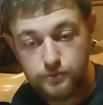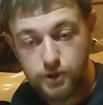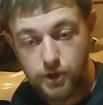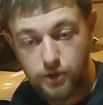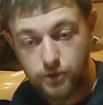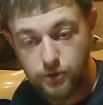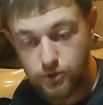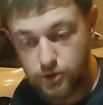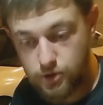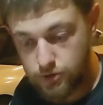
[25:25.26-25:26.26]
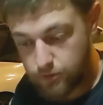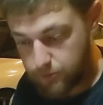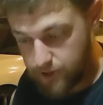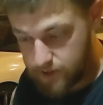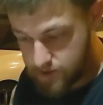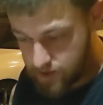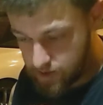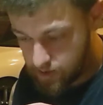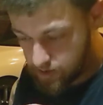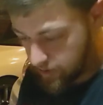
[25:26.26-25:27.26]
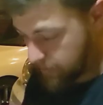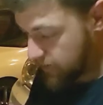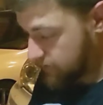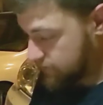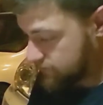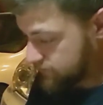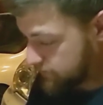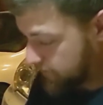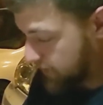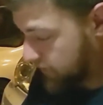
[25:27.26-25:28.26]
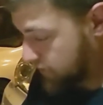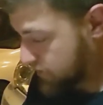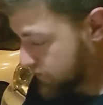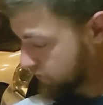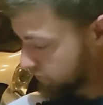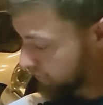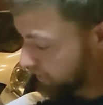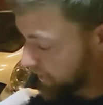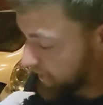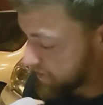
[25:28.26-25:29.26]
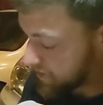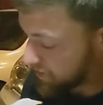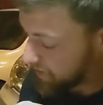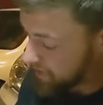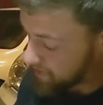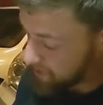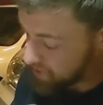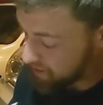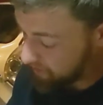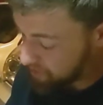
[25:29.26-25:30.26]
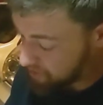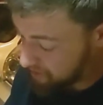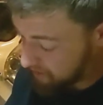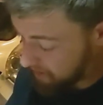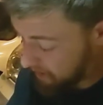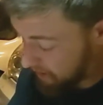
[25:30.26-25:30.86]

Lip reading: Go through the piston. I mean, it looks really nice and clean, especially after sitting in that